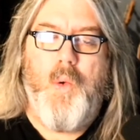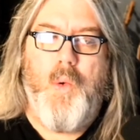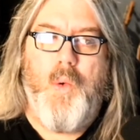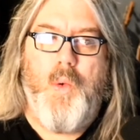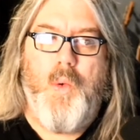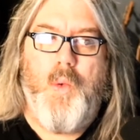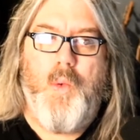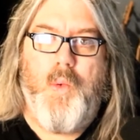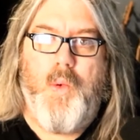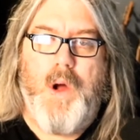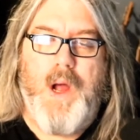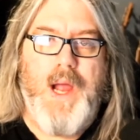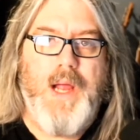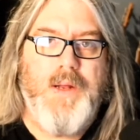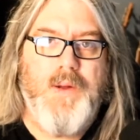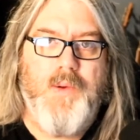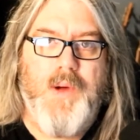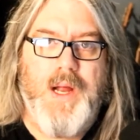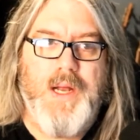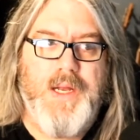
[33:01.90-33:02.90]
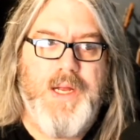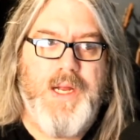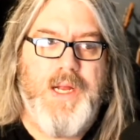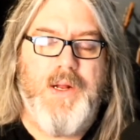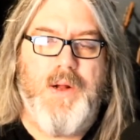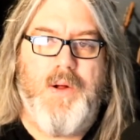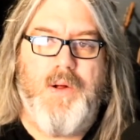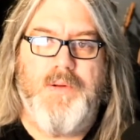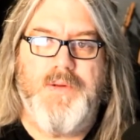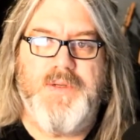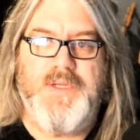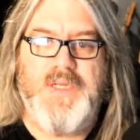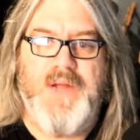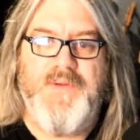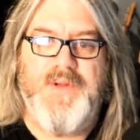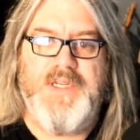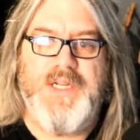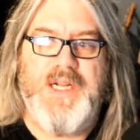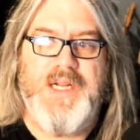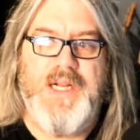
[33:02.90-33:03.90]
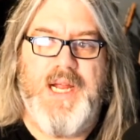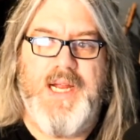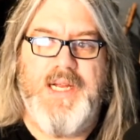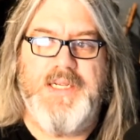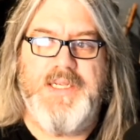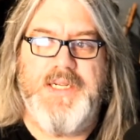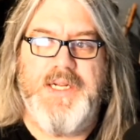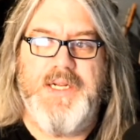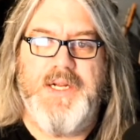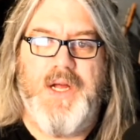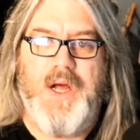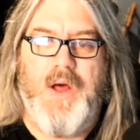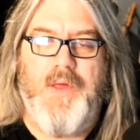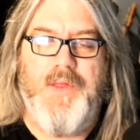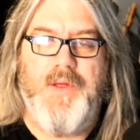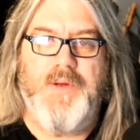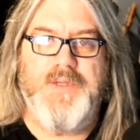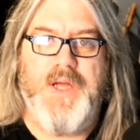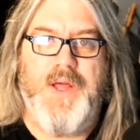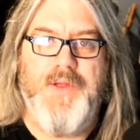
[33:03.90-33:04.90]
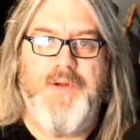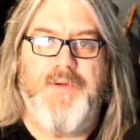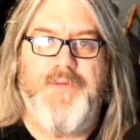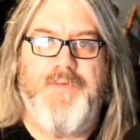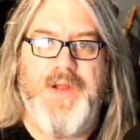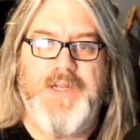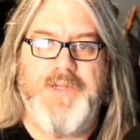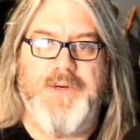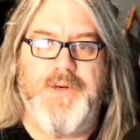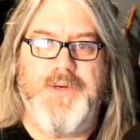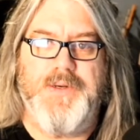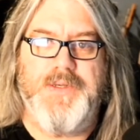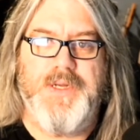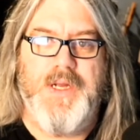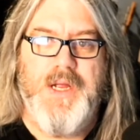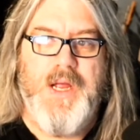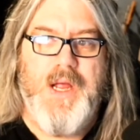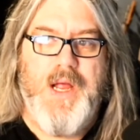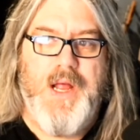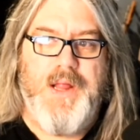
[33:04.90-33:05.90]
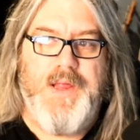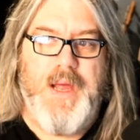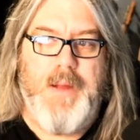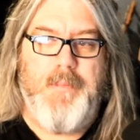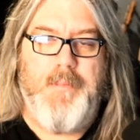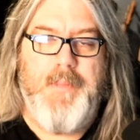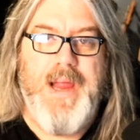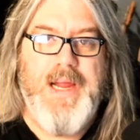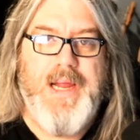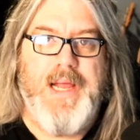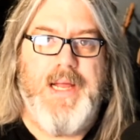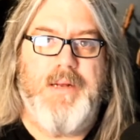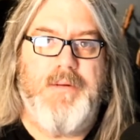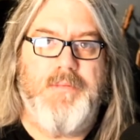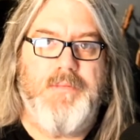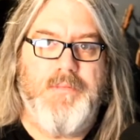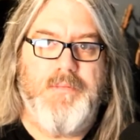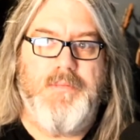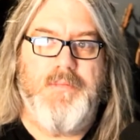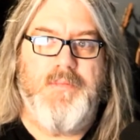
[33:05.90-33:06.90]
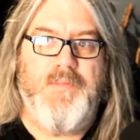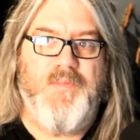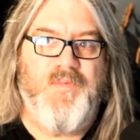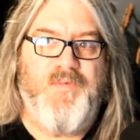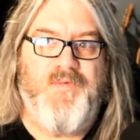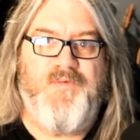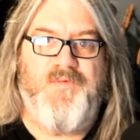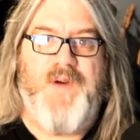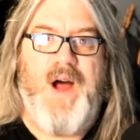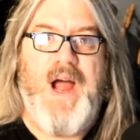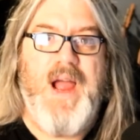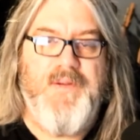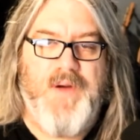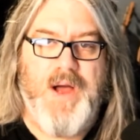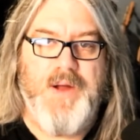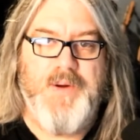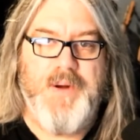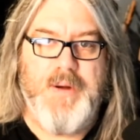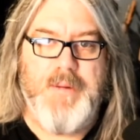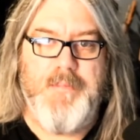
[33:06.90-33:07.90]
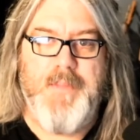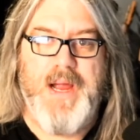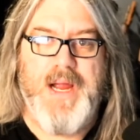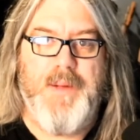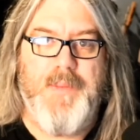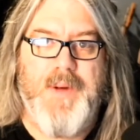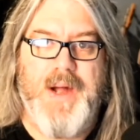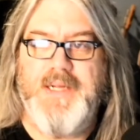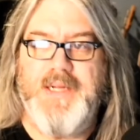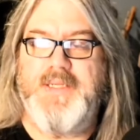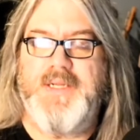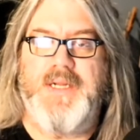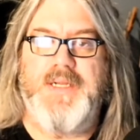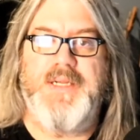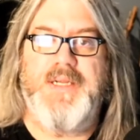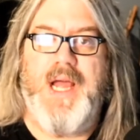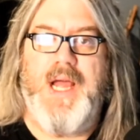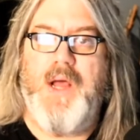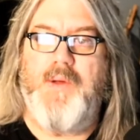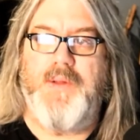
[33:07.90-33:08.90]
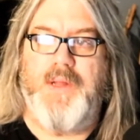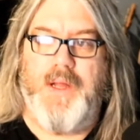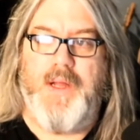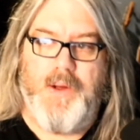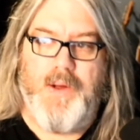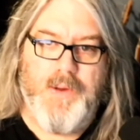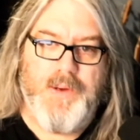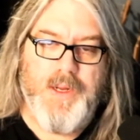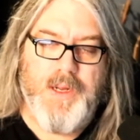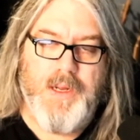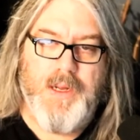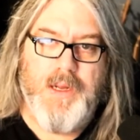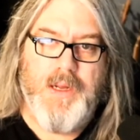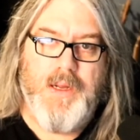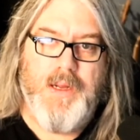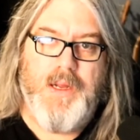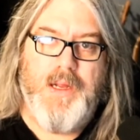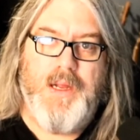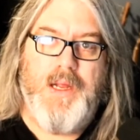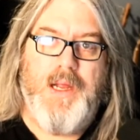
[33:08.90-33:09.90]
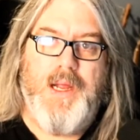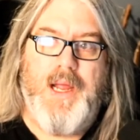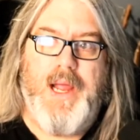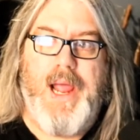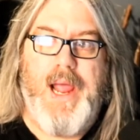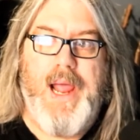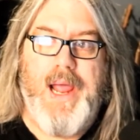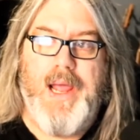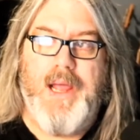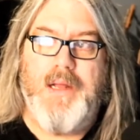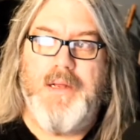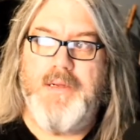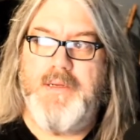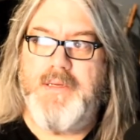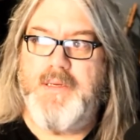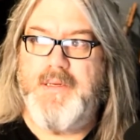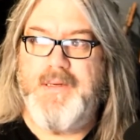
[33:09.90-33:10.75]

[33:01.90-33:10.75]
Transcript: why do I need all 17, 18 of those other features that make it 500 megabytes to download and